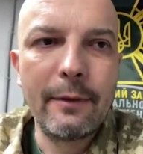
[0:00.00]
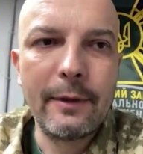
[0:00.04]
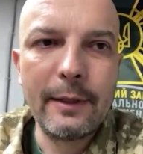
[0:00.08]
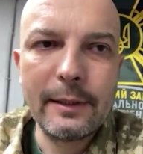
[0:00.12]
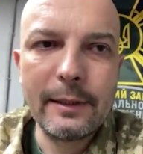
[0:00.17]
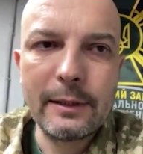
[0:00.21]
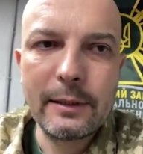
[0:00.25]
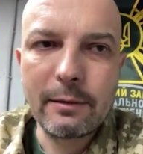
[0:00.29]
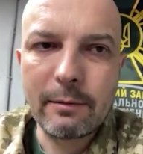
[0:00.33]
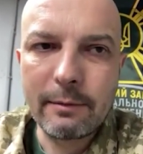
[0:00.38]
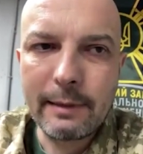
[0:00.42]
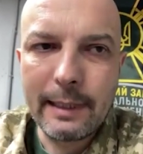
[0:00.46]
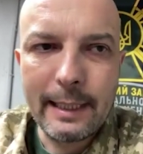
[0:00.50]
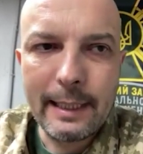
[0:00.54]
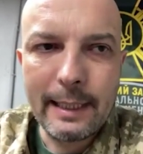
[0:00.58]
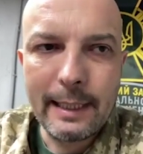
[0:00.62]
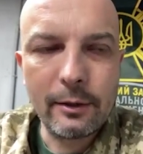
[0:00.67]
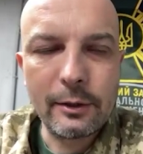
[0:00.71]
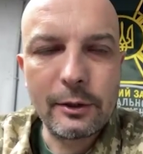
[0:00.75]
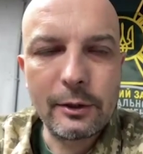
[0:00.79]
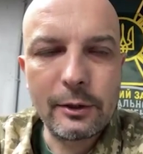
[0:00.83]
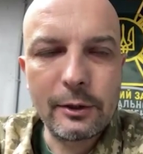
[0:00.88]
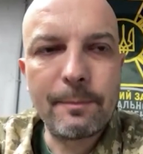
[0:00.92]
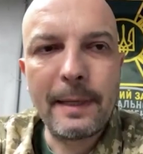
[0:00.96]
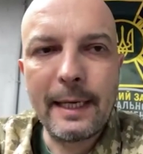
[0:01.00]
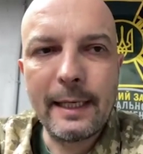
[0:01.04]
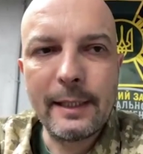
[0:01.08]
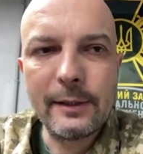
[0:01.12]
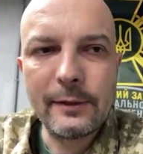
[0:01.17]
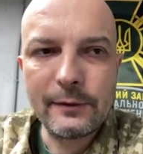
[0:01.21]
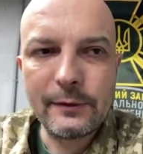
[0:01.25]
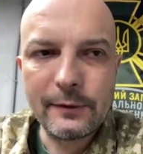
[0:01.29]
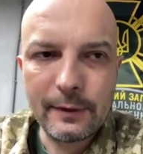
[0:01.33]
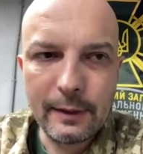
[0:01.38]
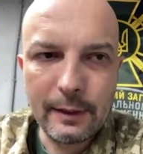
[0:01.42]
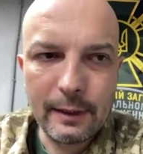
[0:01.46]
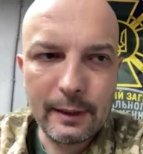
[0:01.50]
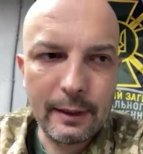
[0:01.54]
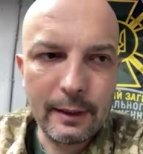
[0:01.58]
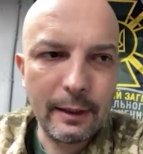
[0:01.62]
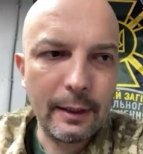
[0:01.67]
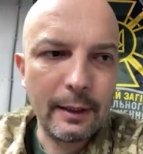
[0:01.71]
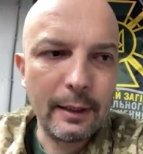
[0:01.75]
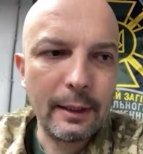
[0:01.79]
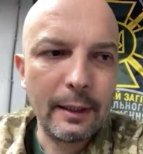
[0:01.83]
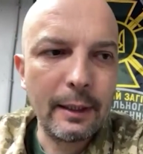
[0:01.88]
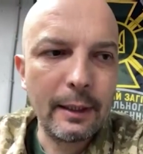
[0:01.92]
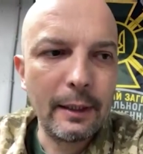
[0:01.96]
this radio space
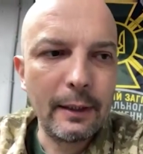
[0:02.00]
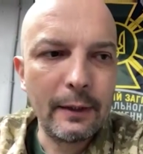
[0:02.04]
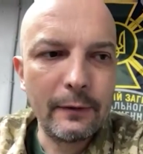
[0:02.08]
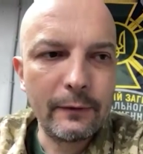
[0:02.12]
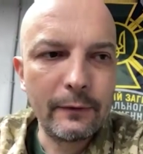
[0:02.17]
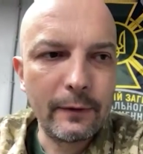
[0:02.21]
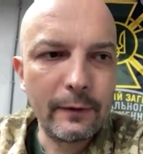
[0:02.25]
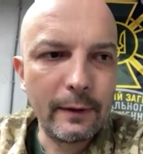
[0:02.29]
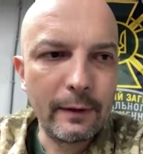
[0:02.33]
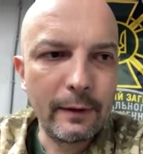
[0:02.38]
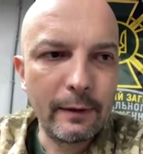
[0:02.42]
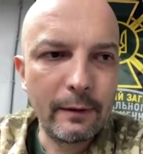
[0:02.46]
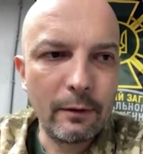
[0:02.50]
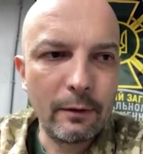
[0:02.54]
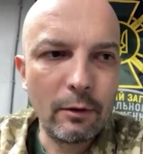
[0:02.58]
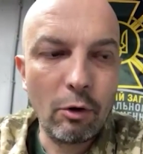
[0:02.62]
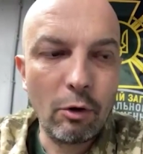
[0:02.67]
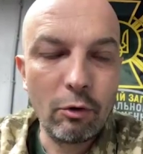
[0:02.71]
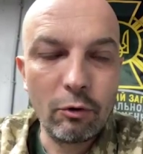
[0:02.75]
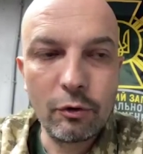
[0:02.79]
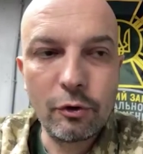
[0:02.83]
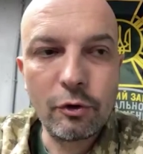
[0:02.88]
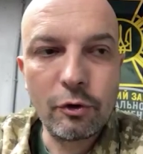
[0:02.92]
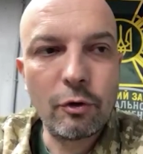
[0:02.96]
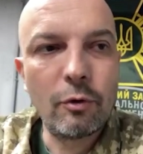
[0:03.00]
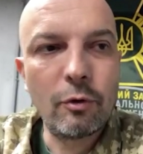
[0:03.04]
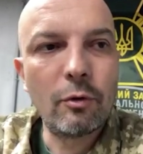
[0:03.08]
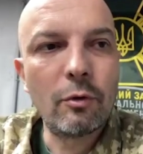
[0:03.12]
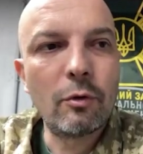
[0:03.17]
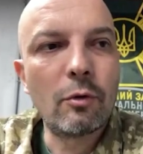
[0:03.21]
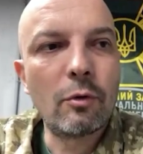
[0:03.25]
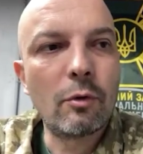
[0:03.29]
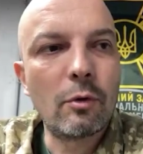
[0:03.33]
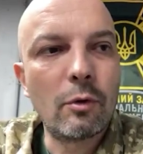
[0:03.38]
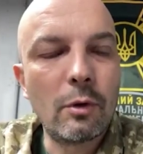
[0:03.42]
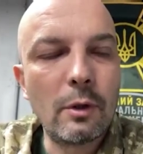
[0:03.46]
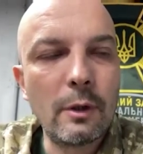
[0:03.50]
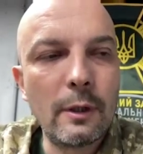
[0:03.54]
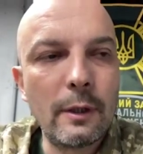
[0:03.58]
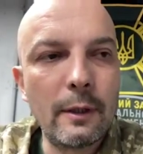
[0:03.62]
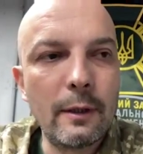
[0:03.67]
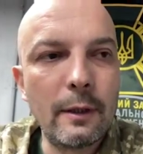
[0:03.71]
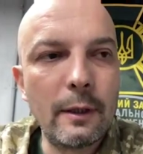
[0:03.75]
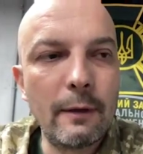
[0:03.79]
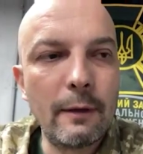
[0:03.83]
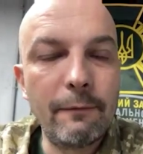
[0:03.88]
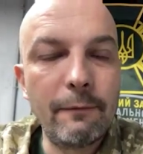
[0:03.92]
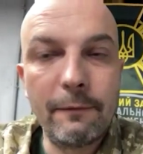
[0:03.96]
is also
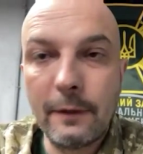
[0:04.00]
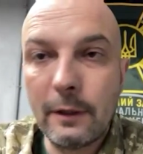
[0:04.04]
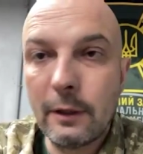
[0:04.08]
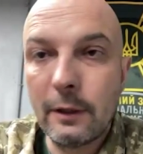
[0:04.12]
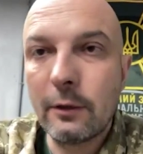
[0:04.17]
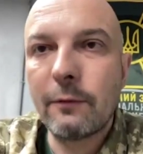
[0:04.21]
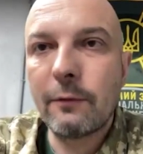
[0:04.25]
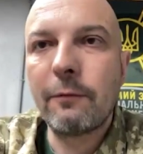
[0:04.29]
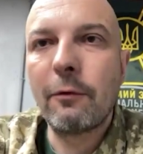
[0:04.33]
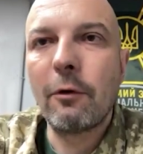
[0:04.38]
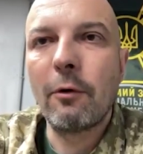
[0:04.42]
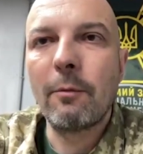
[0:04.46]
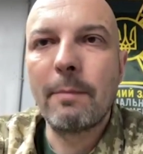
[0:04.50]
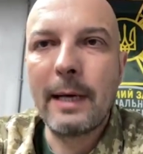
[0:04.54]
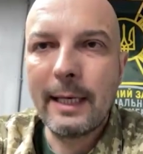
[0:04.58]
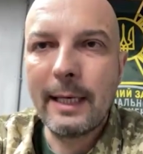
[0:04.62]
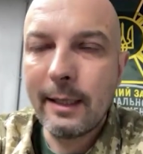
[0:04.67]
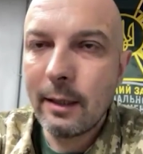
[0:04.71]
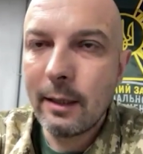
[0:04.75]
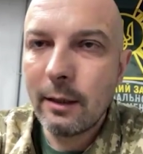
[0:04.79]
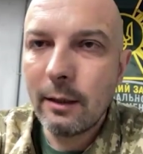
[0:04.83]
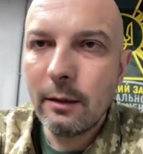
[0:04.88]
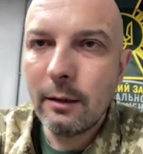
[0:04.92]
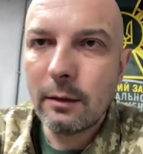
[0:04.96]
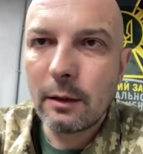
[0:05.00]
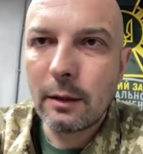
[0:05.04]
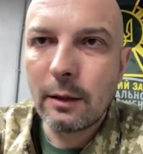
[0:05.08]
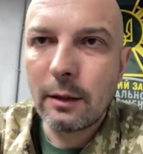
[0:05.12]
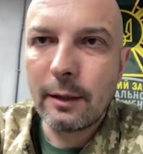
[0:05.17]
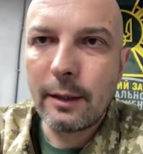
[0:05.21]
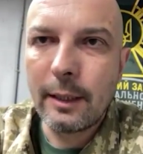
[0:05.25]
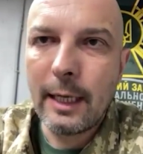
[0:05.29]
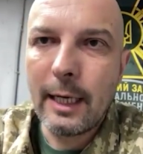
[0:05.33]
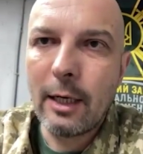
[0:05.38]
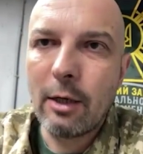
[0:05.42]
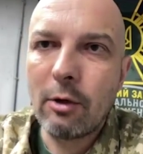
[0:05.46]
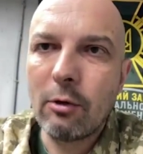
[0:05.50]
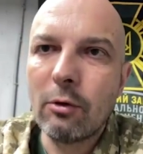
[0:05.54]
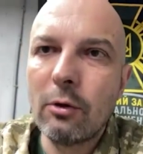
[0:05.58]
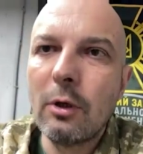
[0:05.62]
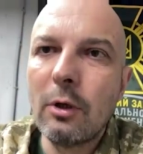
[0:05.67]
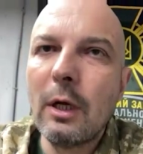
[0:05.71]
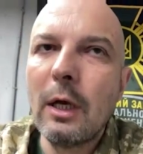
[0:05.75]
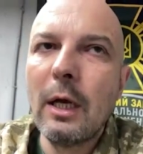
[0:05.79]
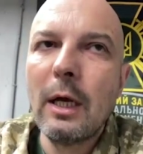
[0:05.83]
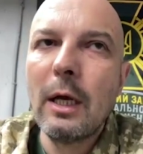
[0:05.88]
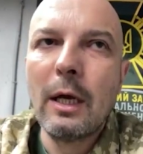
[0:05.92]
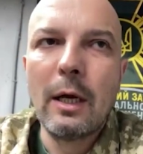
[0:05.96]
a field for battle
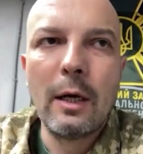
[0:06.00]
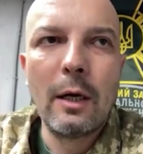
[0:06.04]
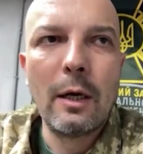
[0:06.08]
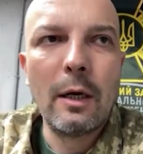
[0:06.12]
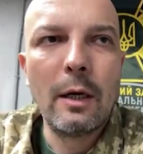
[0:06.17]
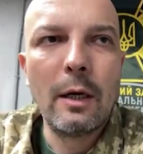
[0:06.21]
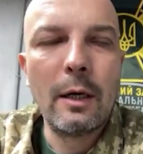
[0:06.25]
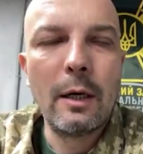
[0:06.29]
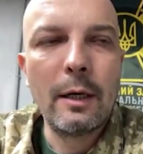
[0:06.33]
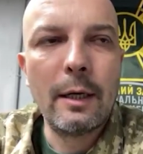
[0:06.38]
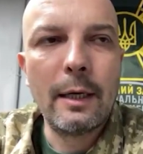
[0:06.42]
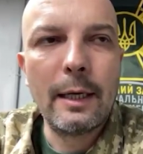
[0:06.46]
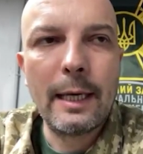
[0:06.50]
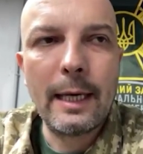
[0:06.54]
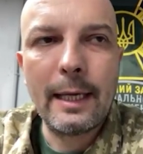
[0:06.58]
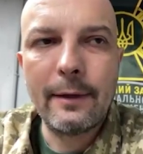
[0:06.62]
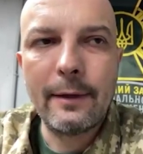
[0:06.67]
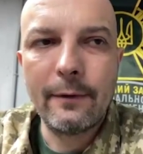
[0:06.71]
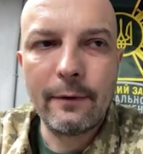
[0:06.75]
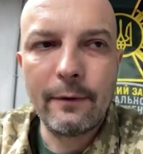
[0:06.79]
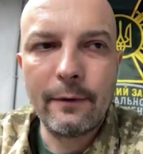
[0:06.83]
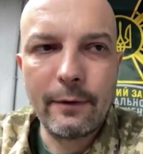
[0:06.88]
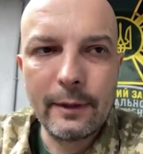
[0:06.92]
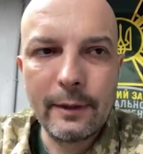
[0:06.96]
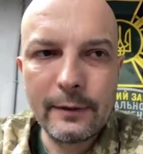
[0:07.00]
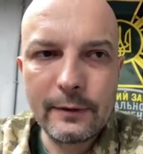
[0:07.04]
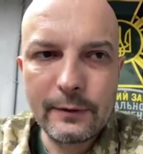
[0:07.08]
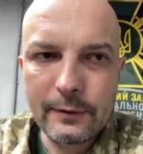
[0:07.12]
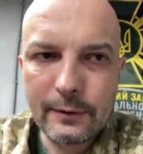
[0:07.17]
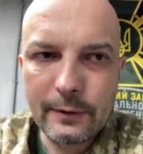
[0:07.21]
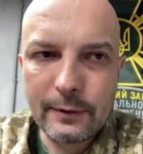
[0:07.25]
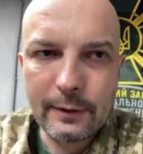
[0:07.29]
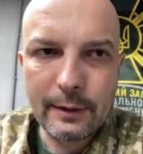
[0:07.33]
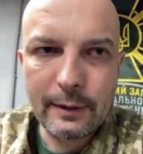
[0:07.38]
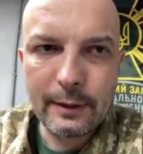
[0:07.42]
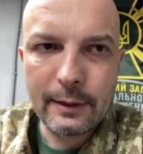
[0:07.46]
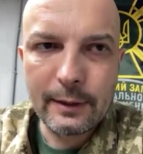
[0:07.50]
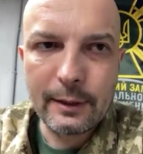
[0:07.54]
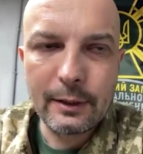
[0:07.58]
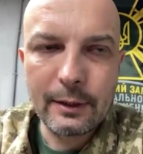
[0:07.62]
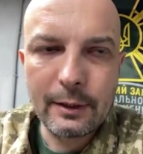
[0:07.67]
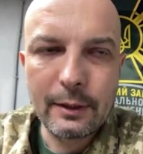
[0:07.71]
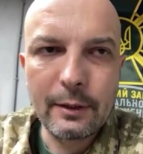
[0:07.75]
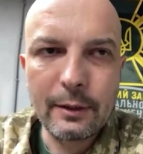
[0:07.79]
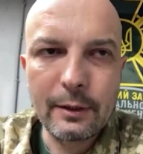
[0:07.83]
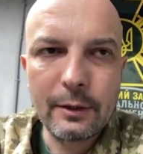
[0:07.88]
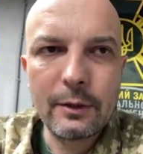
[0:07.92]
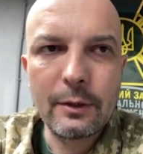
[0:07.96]
now uh, and this uh,
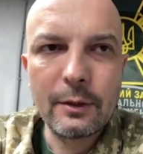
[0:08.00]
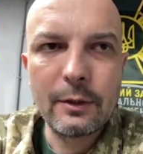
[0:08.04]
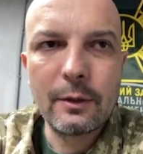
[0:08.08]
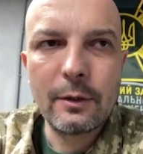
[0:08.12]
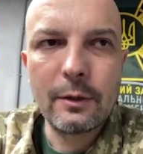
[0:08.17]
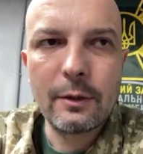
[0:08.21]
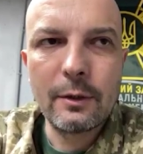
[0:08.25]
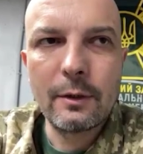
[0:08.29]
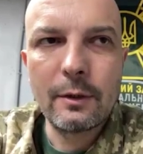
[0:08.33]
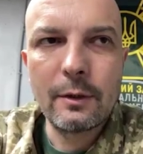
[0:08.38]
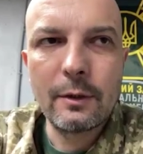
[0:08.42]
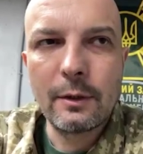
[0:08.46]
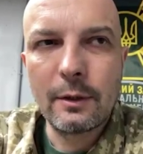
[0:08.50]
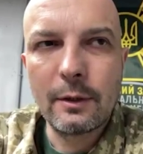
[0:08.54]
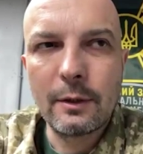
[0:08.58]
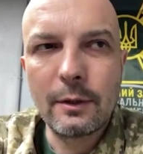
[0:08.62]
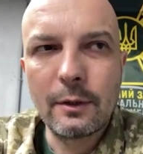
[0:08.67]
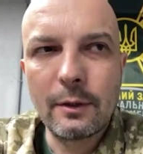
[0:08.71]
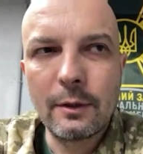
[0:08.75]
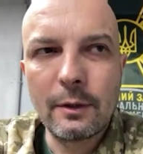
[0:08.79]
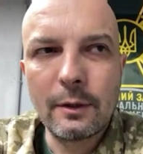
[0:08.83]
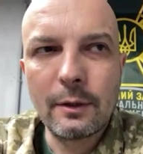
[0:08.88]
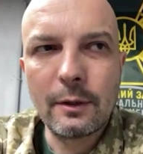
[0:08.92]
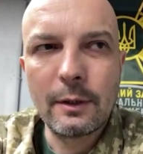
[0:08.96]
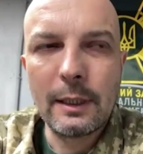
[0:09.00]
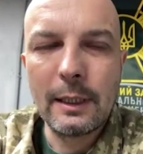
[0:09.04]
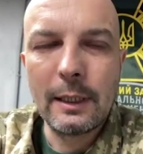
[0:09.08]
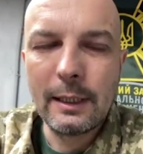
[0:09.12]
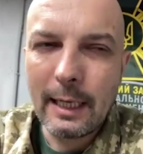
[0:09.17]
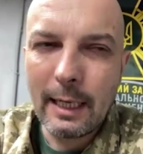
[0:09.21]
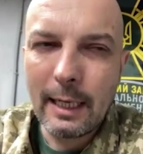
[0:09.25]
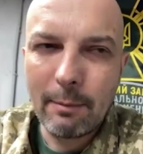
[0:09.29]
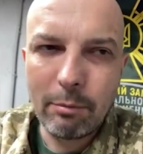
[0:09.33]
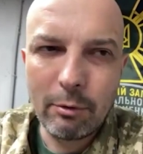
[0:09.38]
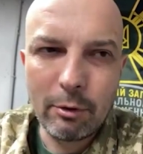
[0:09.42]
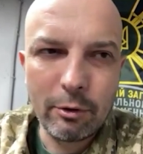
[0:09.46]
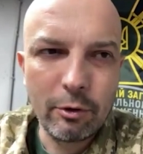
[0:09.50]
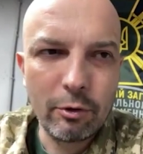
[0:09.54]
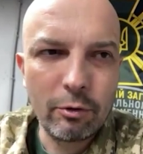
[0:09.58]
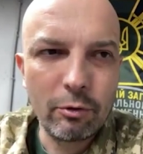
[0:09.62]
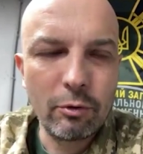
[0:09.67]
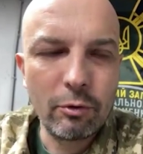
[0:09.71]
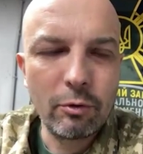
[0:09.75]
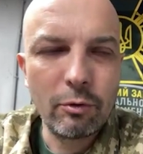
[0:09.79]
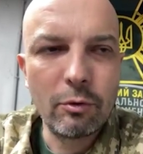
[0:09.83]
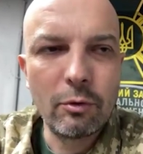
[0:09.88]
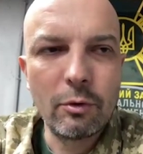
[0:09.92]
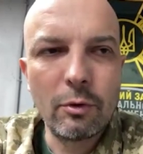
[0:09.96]
uh,
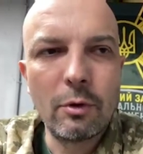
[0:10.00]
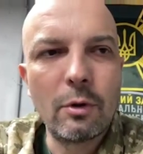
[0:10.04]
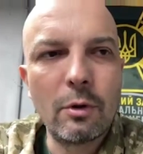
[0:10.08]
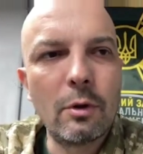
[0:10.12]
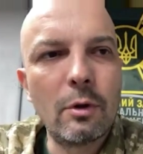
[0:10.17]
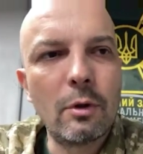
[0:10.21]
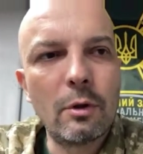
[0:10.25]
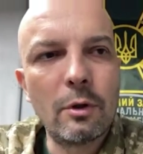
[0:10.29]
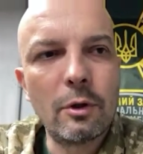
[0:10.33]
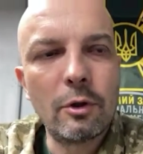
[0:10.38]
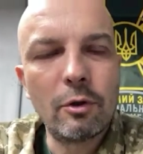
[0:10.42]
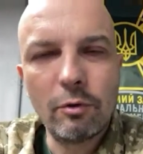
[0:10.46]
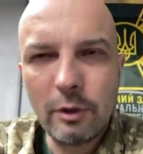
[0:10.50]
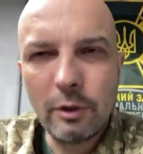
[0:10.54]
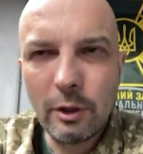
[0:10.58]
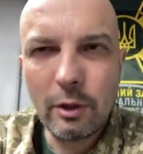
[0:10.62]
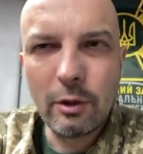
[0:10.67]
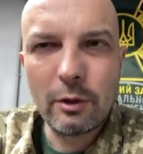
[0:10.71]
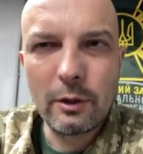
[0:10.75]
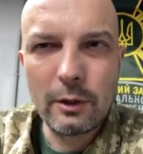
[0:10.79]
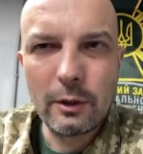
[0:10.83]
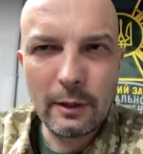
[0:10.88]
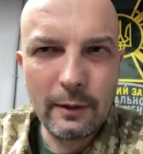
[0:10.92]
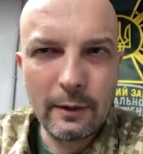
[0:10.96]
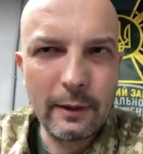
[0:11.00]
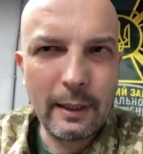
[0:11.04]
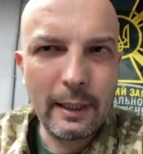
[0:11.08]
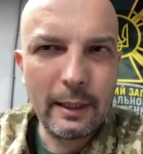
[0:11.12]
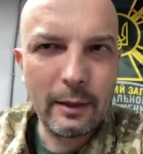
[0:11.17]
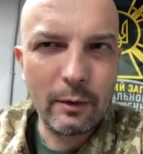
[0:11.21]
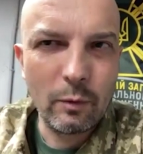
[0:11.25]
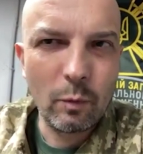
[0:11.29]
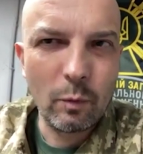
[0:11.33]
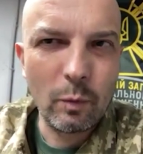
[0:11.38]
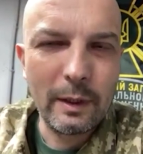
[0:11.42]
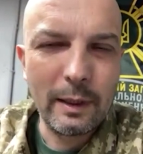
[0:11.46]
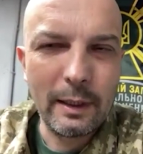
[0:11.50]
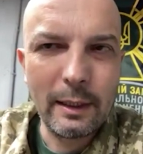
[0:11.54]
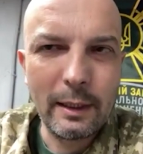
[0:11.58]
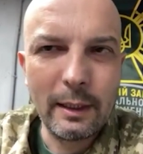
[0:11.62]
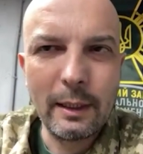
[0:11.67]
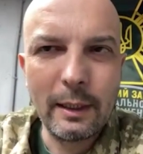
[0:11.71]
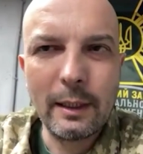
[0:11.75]
EW unit that we